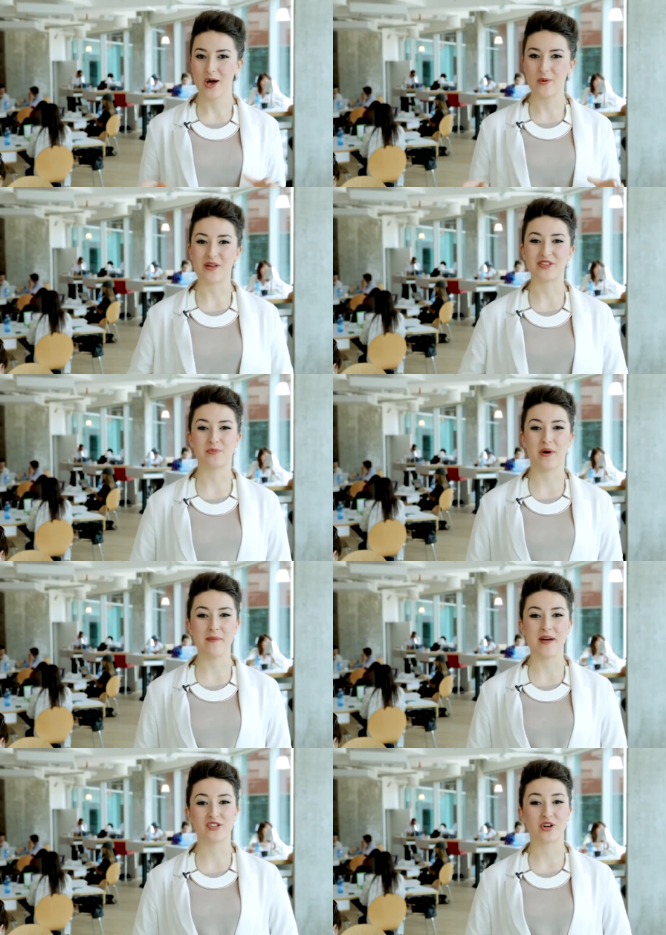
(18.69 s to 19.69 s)
while the Dubai
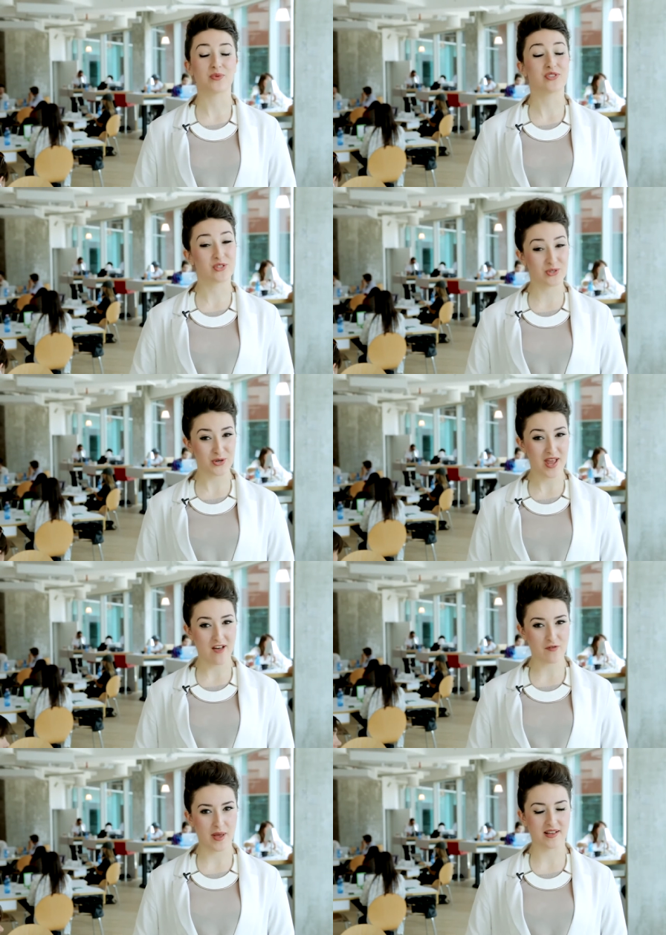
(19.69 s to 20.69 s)
Metro will soon
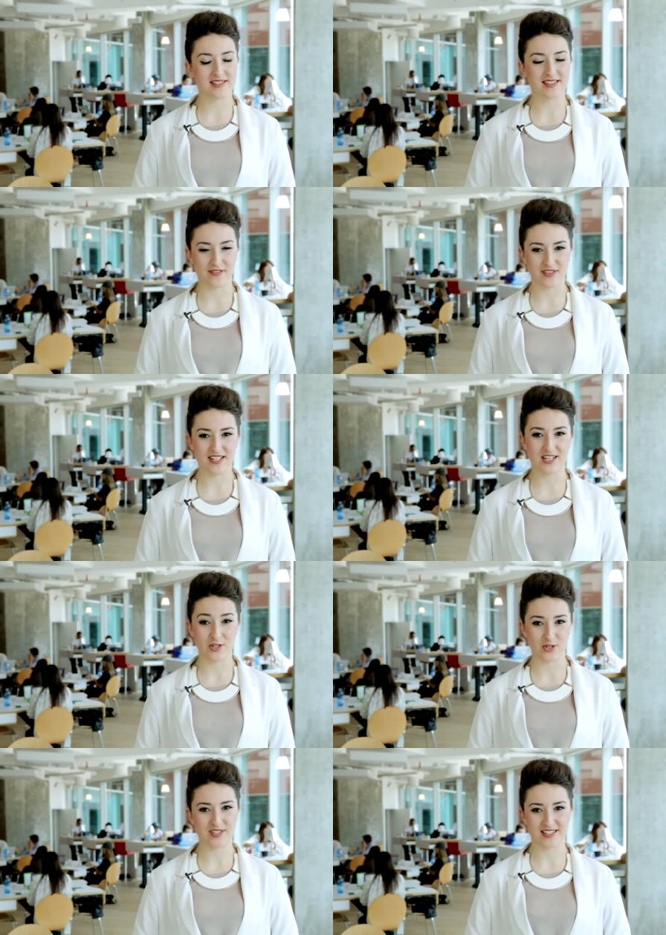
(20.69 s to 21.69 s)
have about seventy
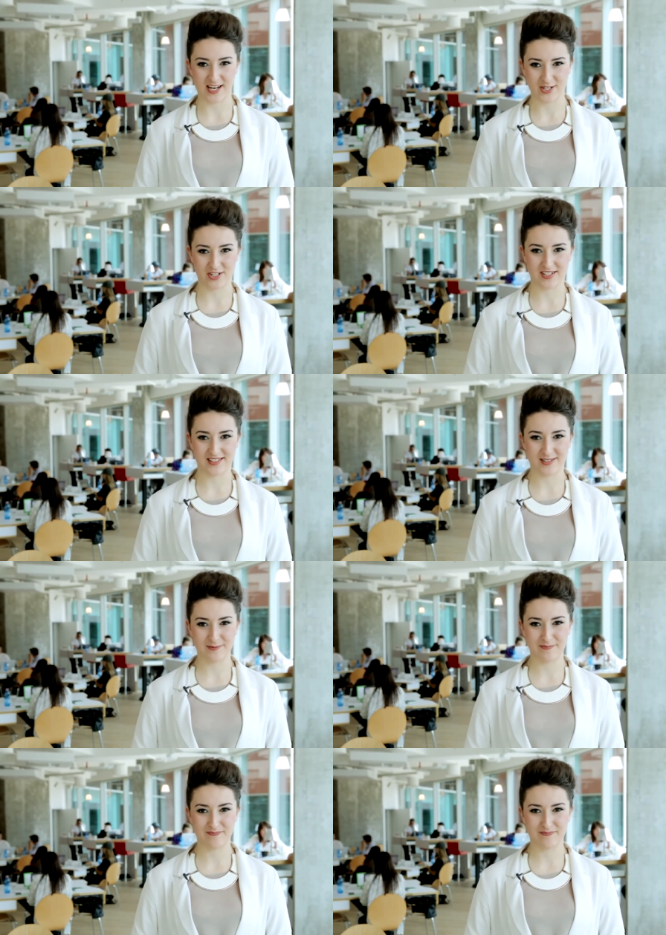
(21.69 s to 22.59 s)
new stations.